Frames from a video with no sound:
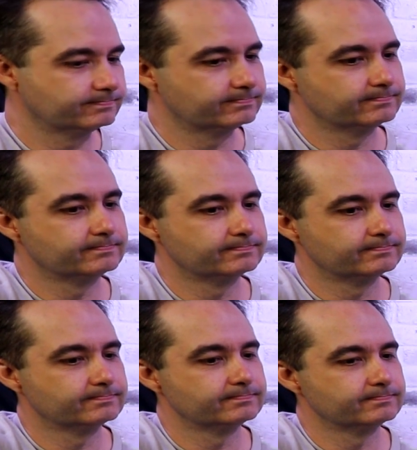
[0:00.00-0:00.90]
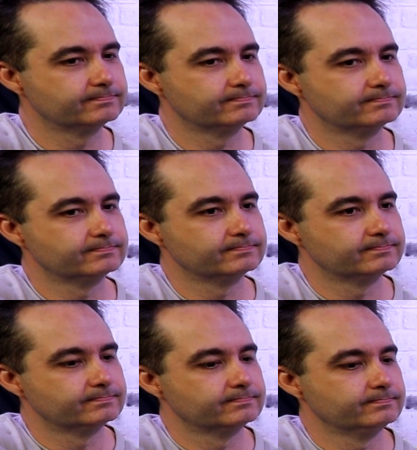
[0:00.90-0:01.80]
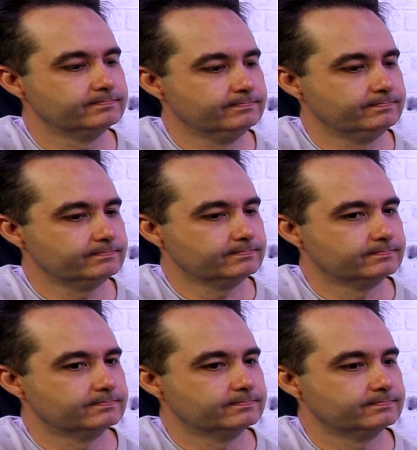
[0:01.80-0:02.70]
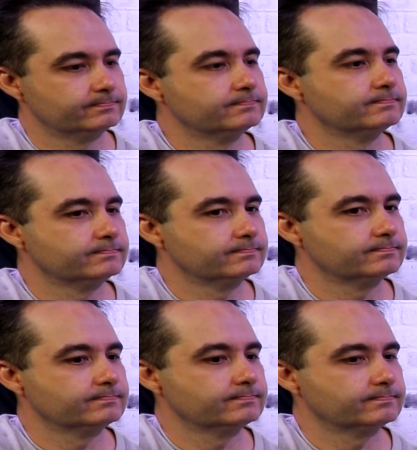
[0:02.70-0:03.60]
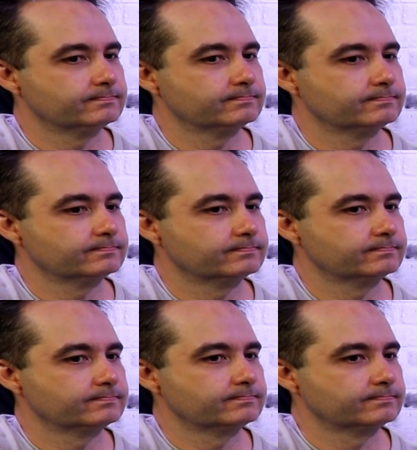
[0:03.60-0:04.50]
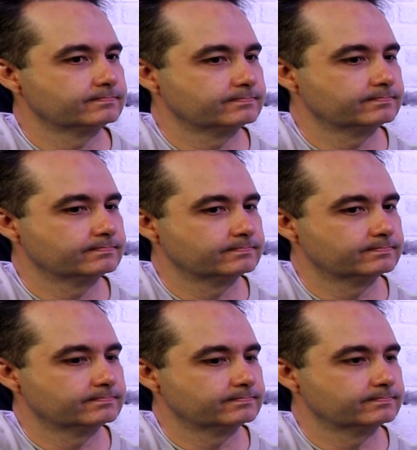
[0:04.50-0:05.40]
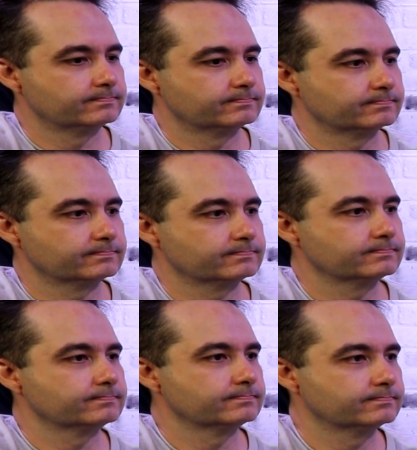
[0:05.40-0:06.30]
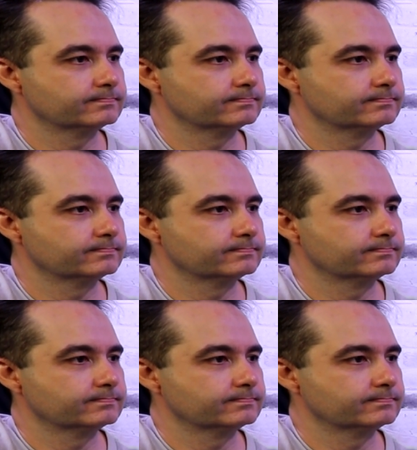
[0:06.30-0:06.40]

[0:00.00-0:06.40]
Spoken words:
This person isn't speaking.